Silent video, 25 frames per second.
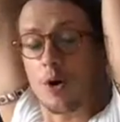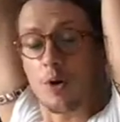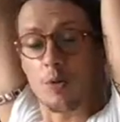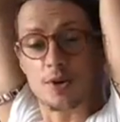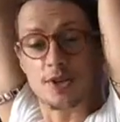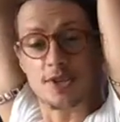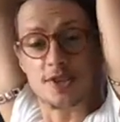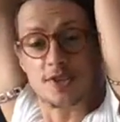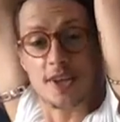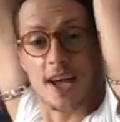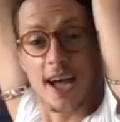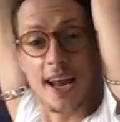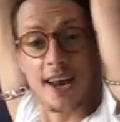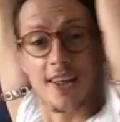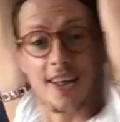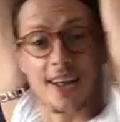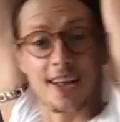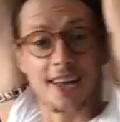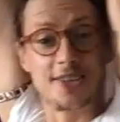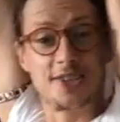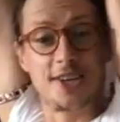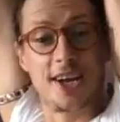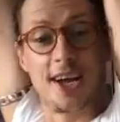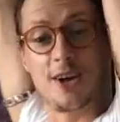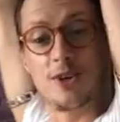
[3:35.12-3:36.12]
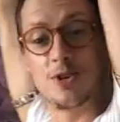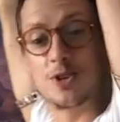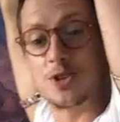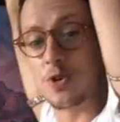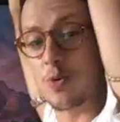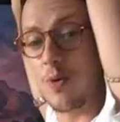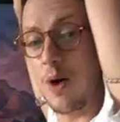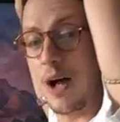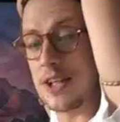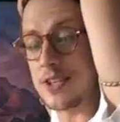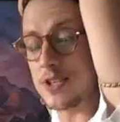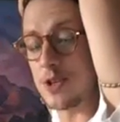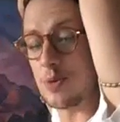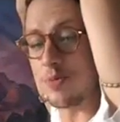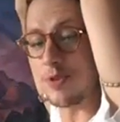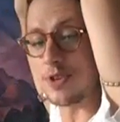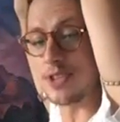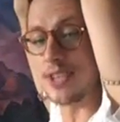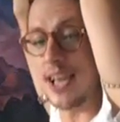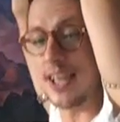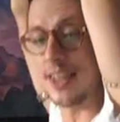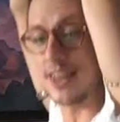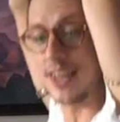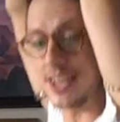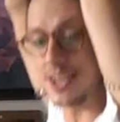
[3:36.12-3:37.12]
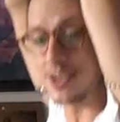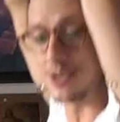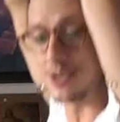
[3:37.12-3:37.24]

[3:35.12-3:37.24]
which is kind of like a chair squat. So pretend like you're